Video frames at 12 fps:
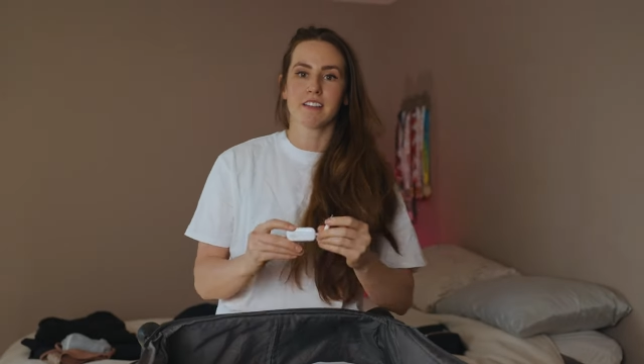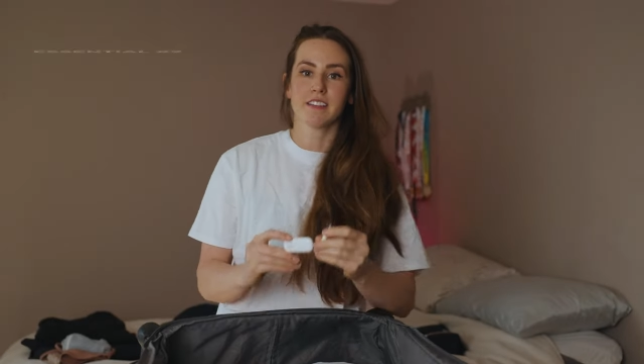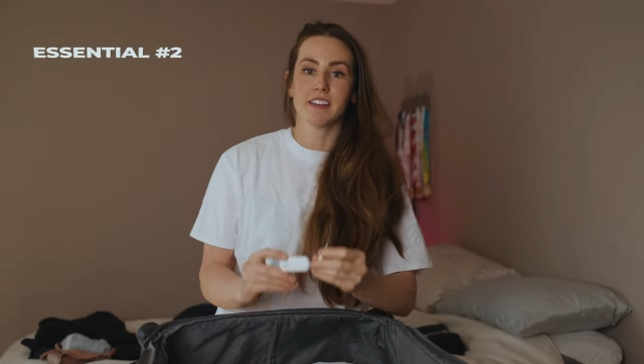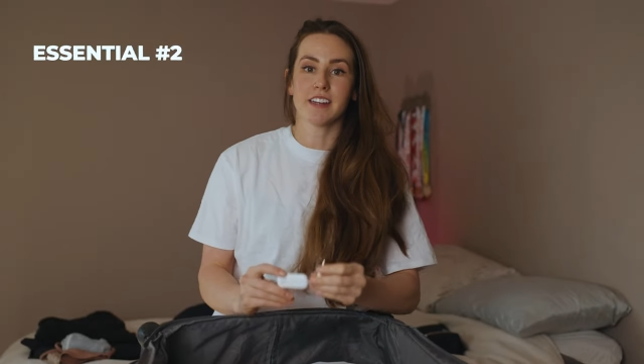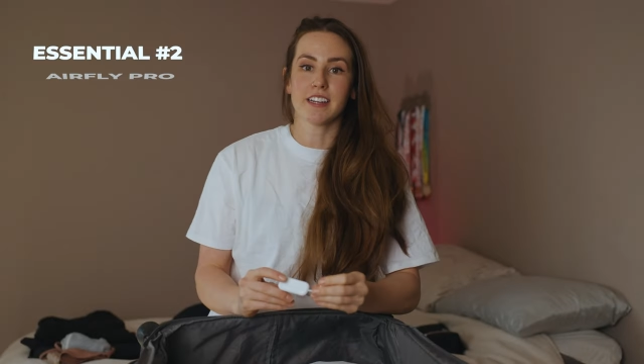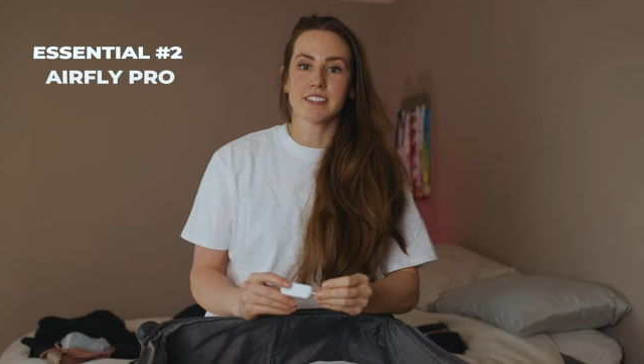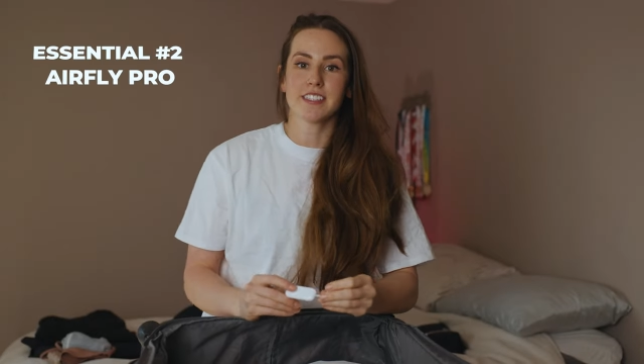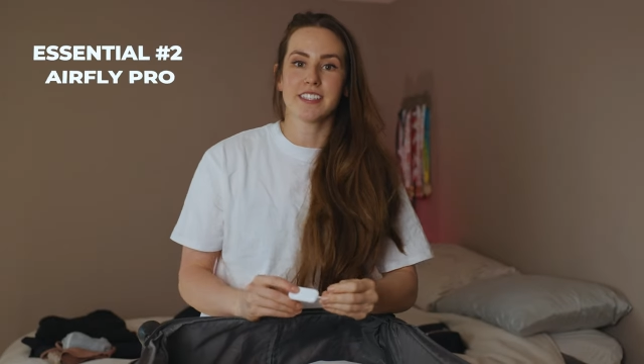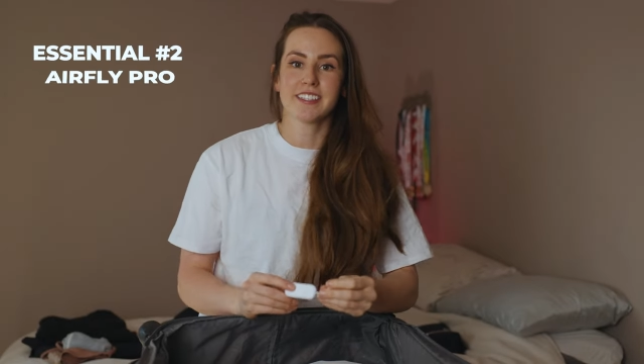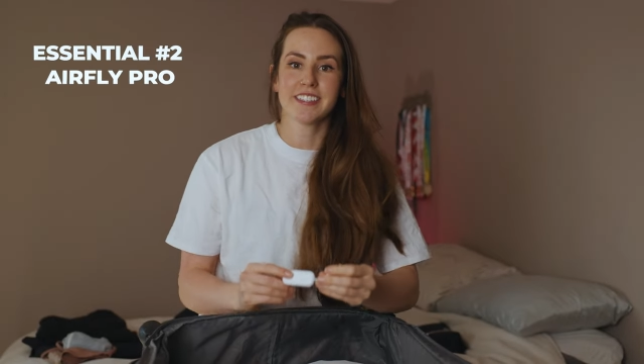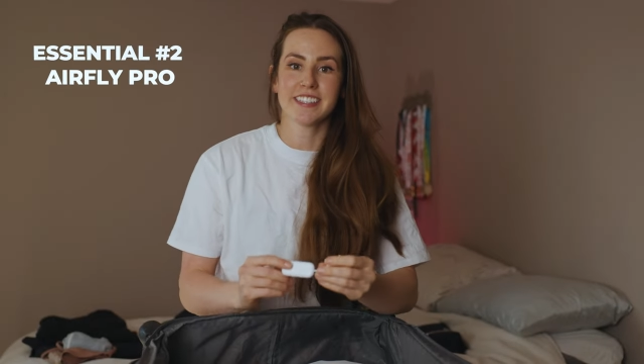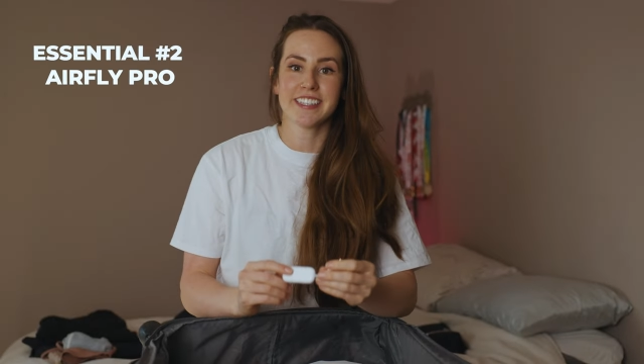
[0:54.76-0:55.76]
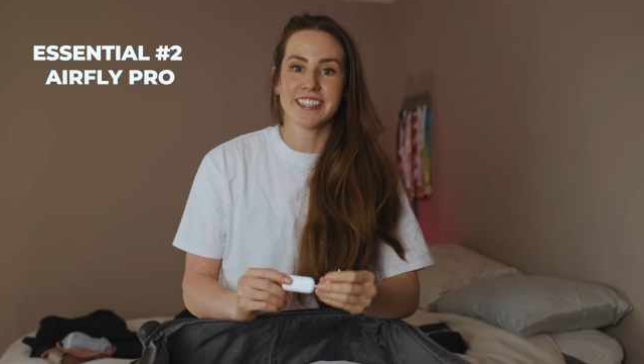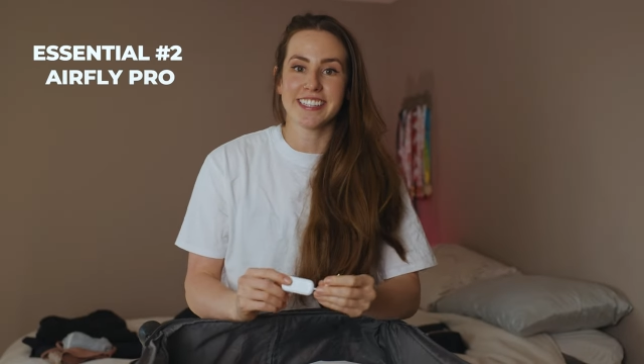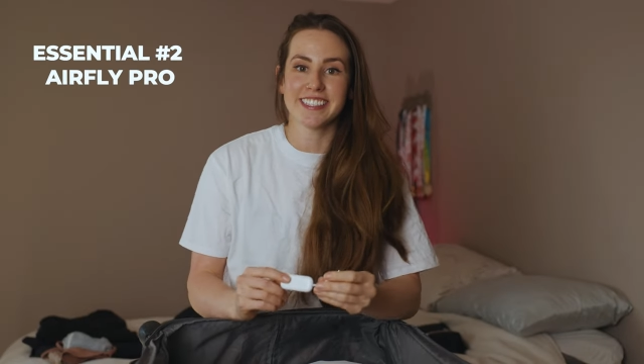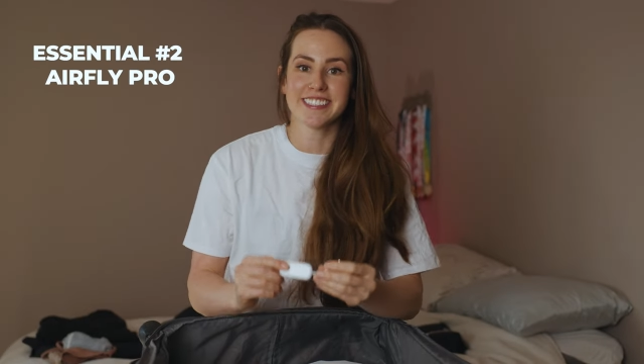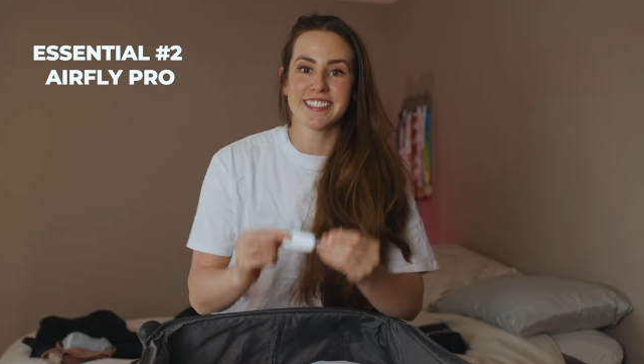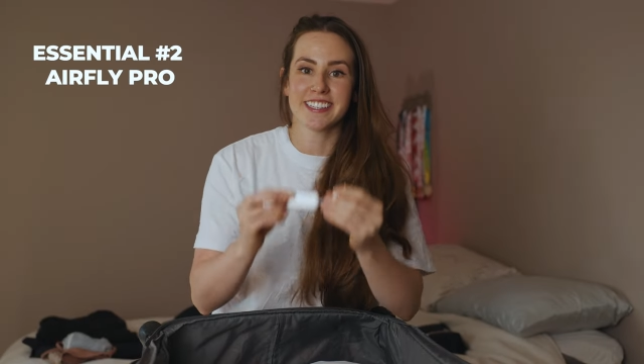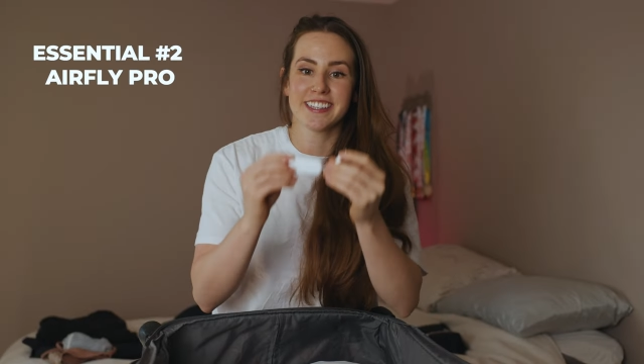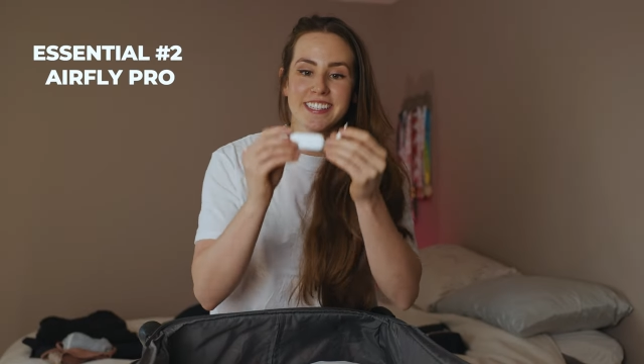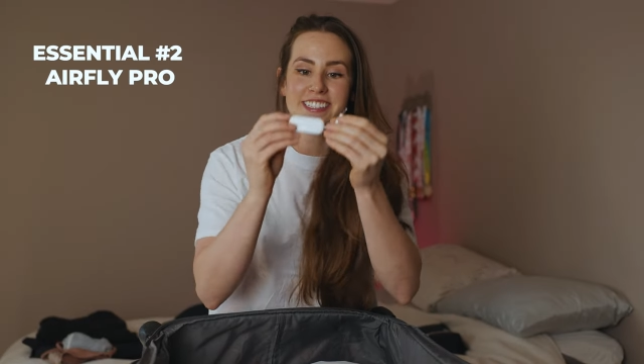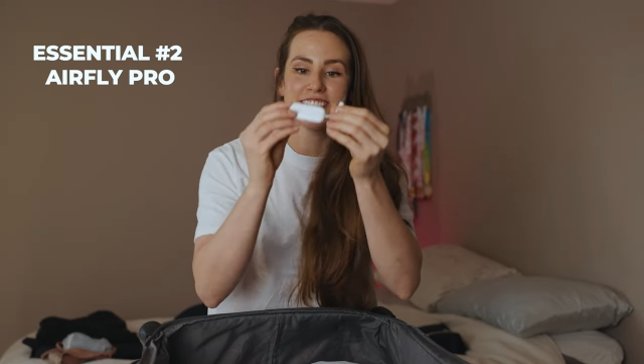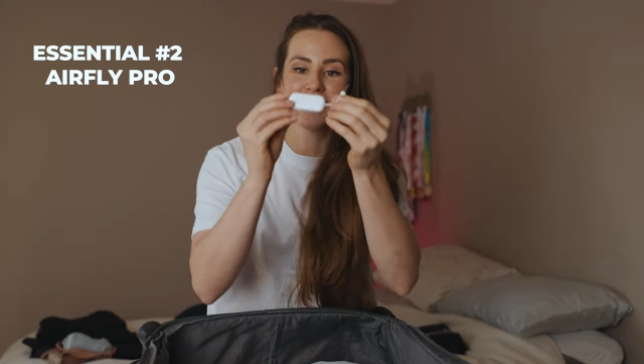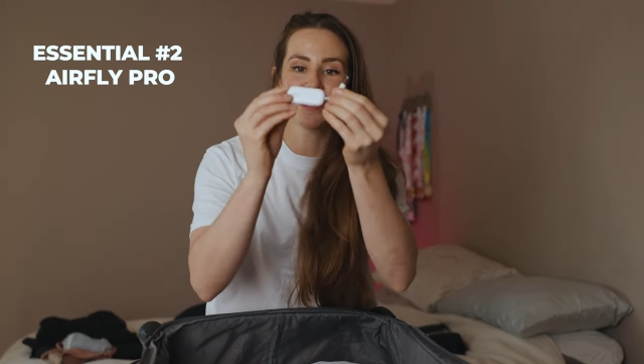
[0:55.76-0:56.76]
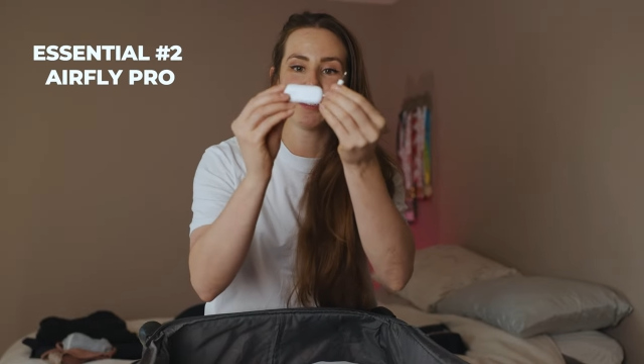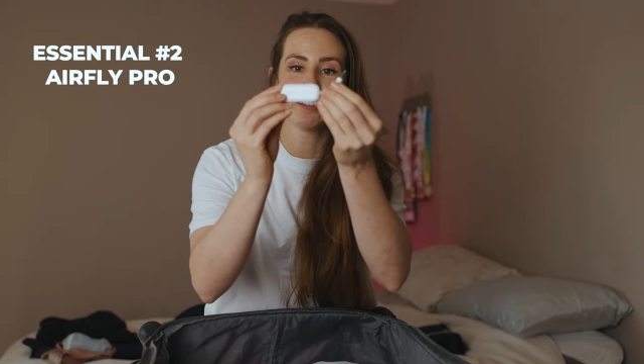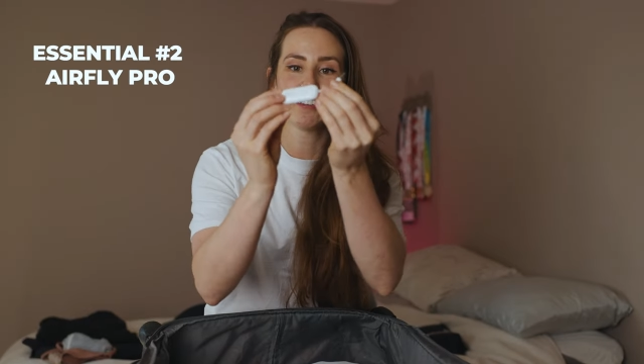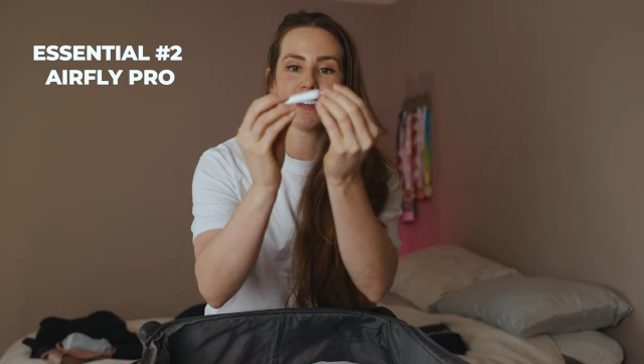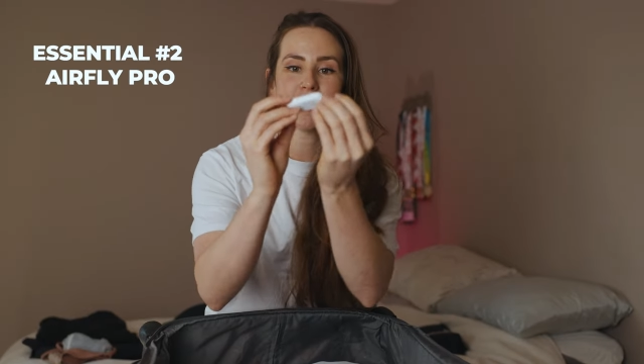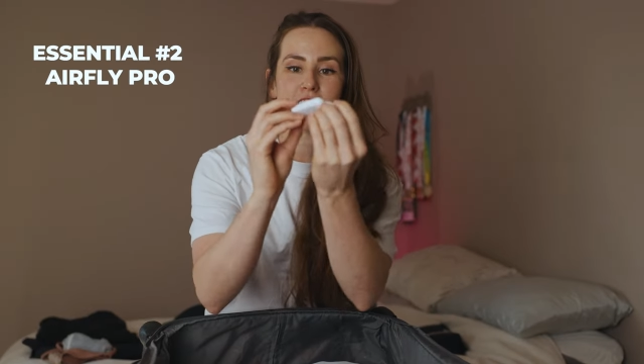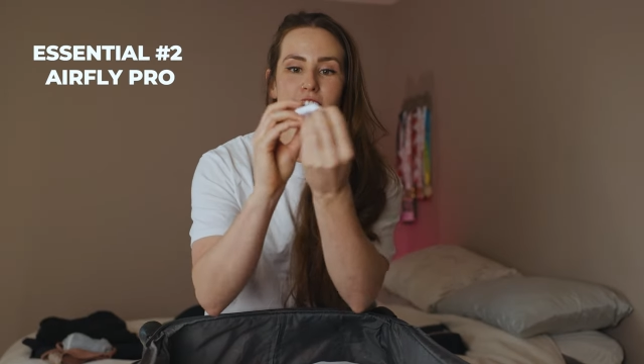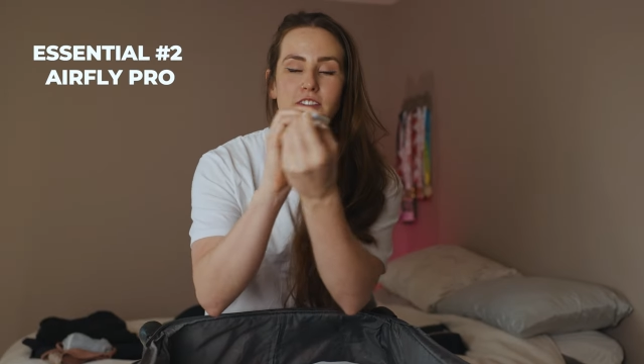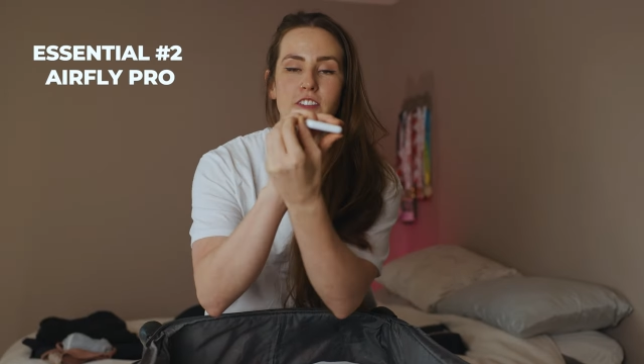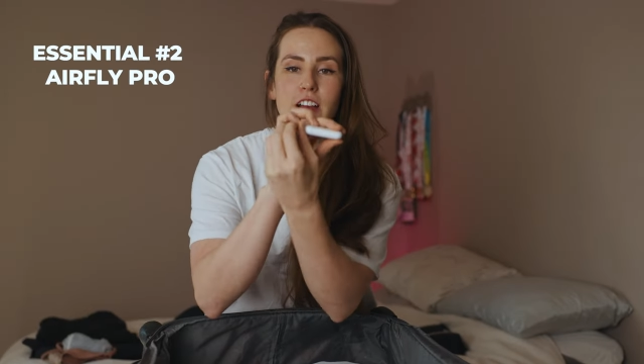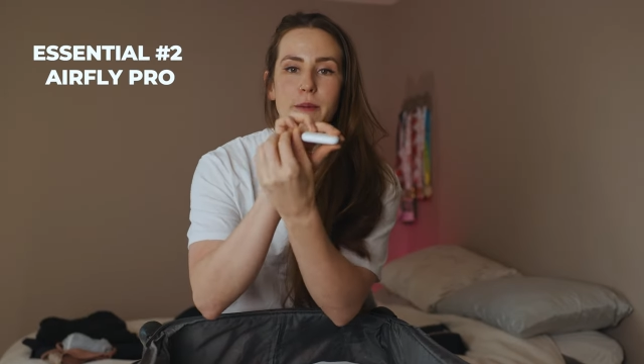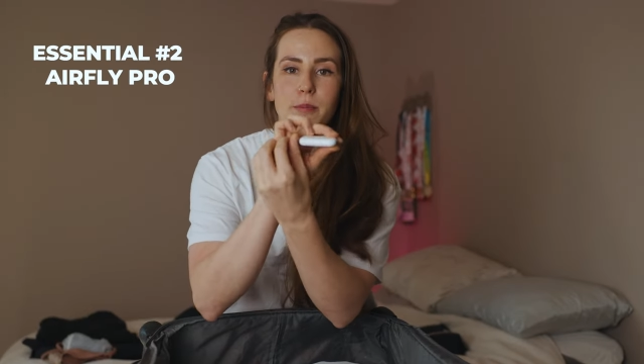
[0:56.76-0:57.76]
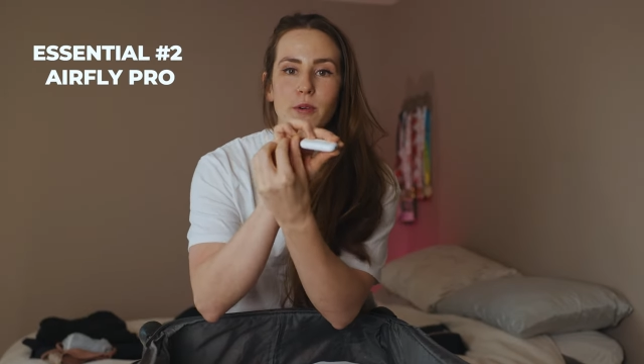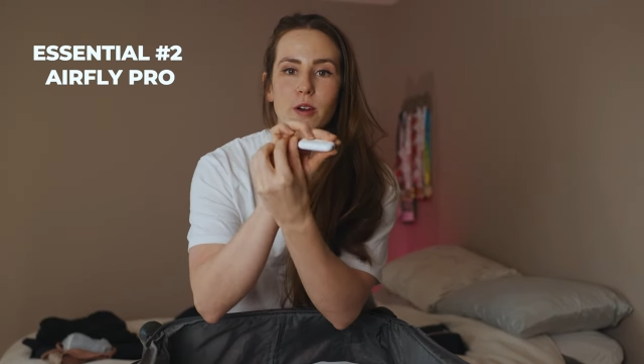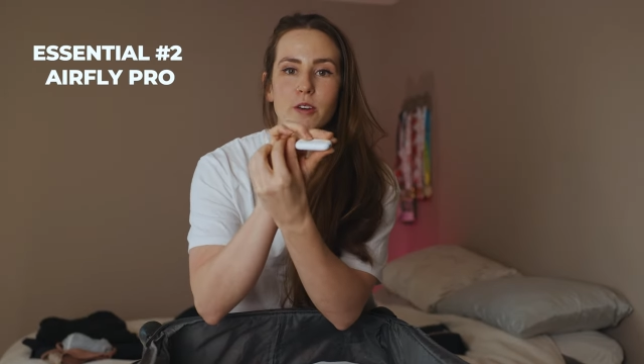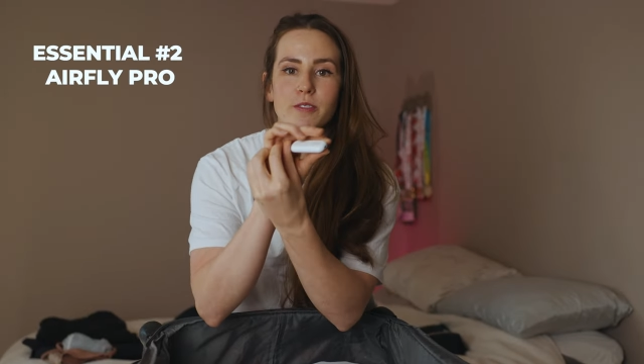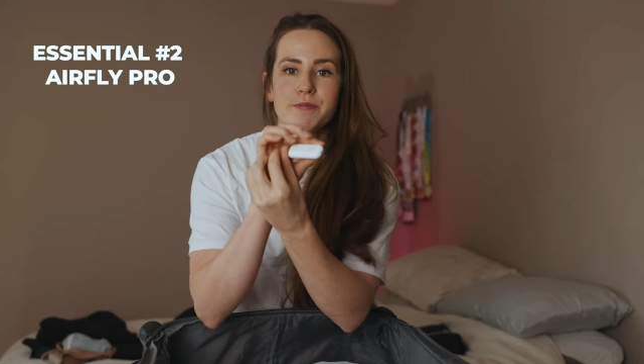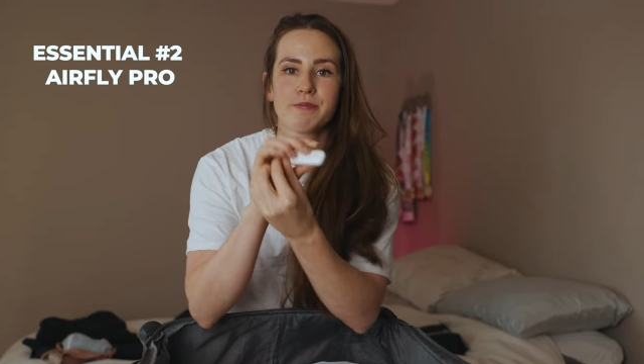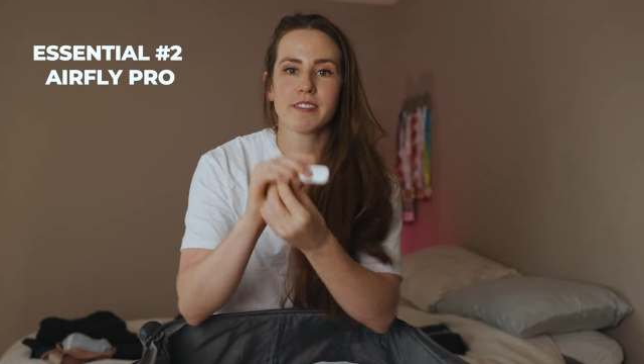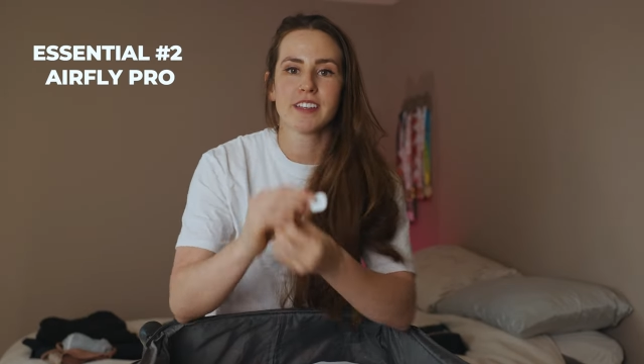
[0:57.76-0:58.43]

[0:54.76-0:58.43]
The next thing is this little Airfly Pro.